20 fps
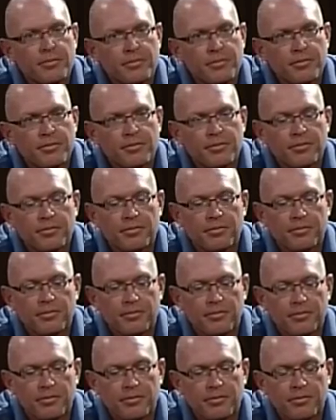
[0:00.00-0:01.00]

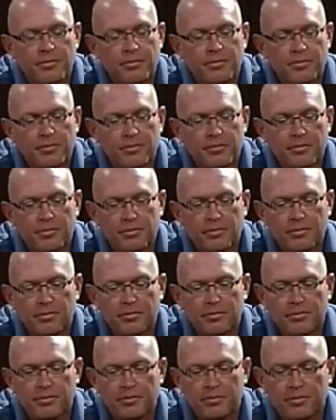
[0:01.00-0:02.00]

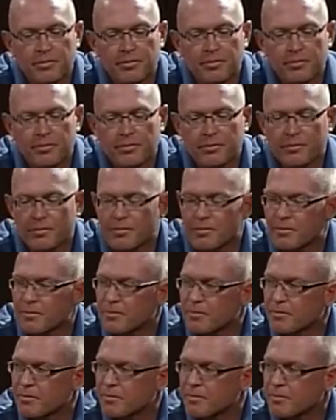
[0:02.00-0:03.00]

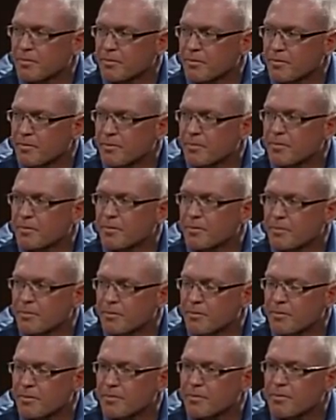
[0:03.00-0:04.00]

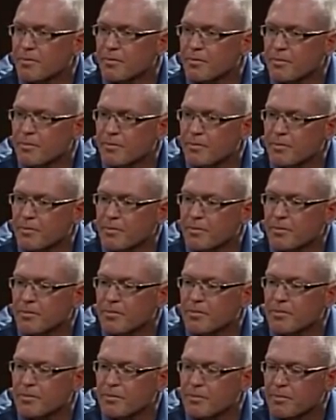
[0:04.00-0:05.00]

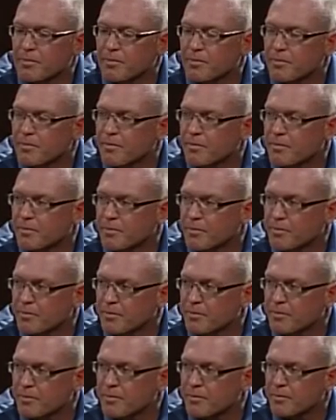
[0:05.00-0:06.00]

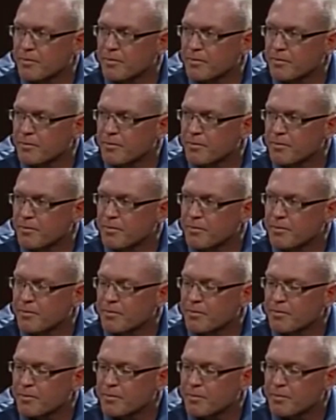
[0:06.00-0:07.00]

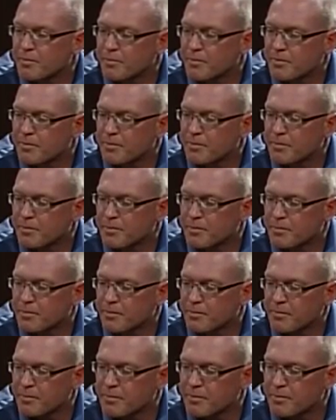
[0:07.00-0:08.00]
[no speech]